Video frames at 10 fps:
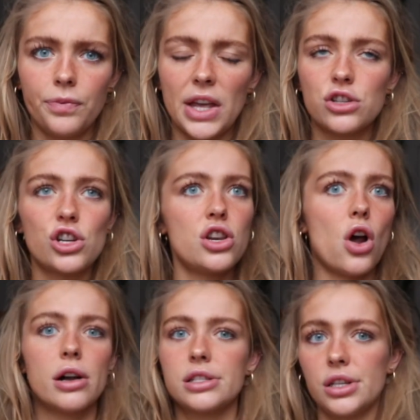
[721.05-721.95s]
That should
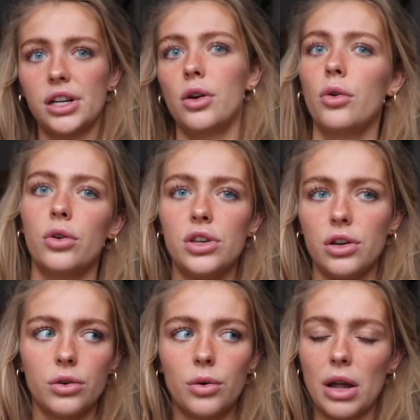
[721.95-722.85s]
not steer
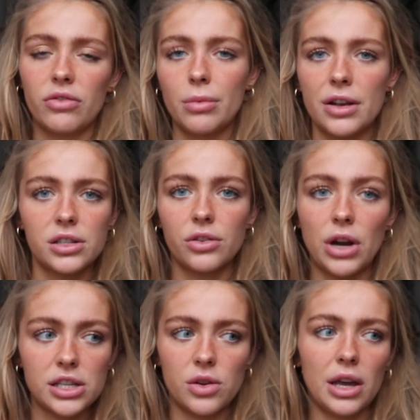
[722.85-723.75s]
you away from
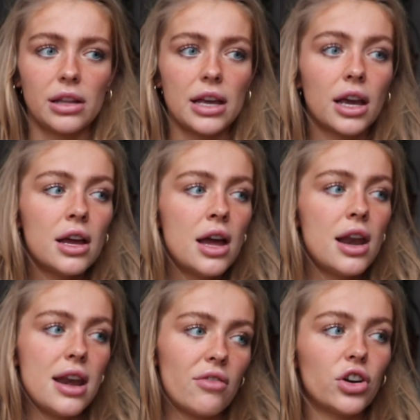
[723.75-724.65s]
rescuing, like
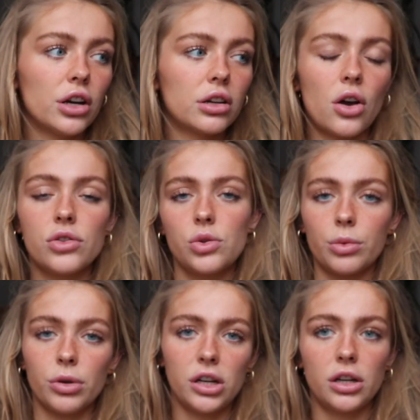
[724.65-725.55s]
never go to a
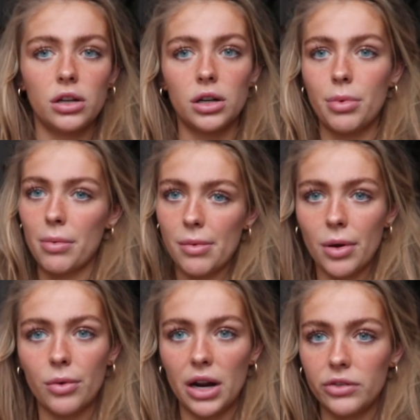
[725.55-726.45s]
breeder or a puppy
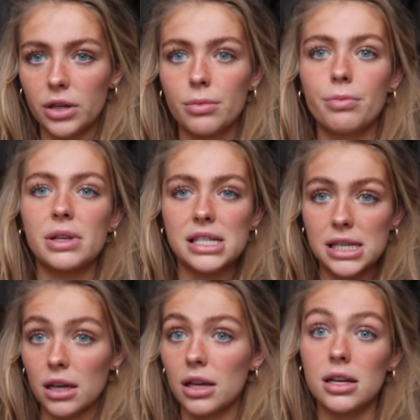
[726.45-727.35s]
mill, whatever. But
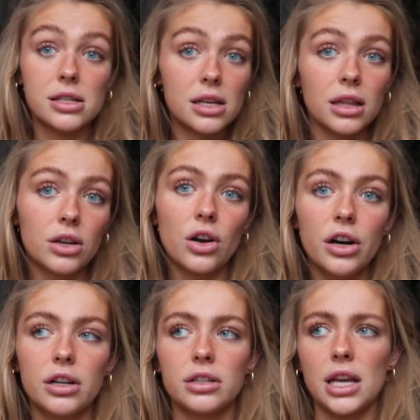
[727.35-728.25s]
still, it is a little
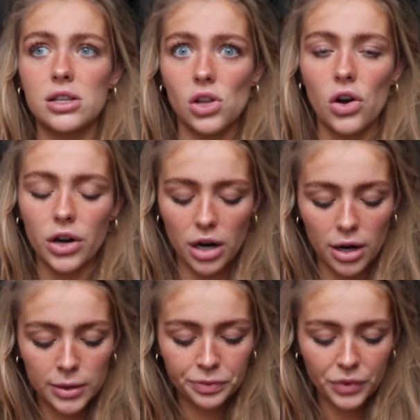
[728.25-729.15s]
harder, it takes
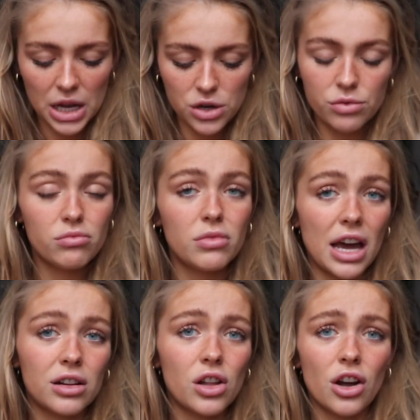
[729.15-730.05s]
longer, and you
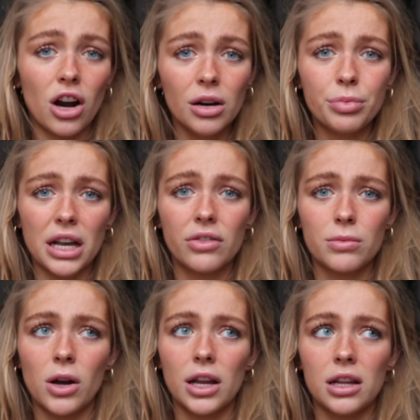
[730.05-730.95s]
get a lot of heartbreak from
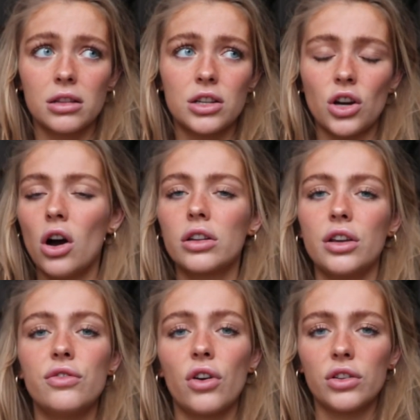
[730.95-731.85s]
not getting the dog that
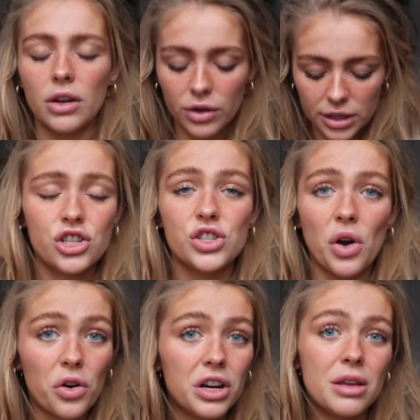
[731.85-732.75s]
you fall in love with. She's
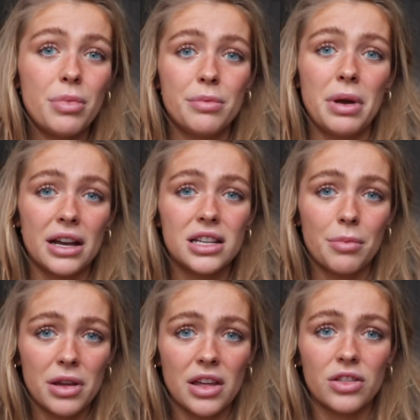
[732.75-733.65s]
already been picked
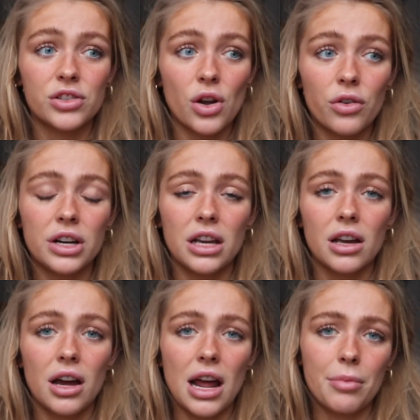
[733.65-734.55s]
up, I think there's already
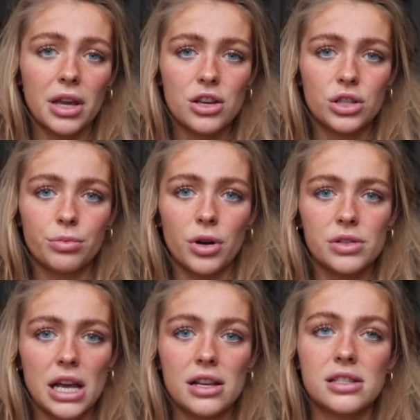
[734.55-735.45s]
an application
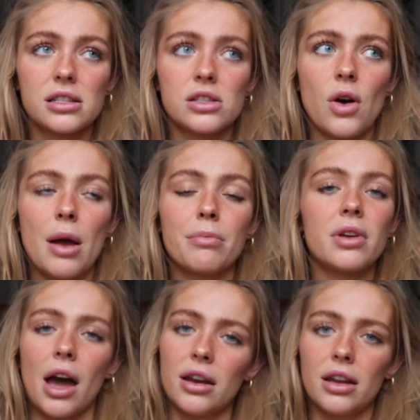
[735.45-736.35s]
process, so I'm
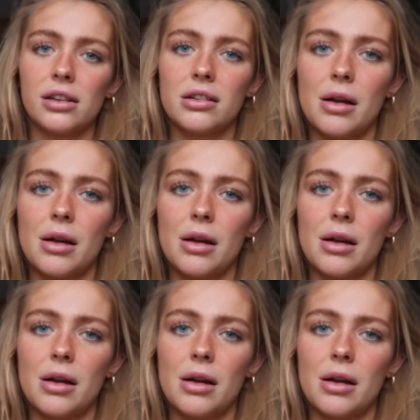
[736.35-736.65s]
gutted.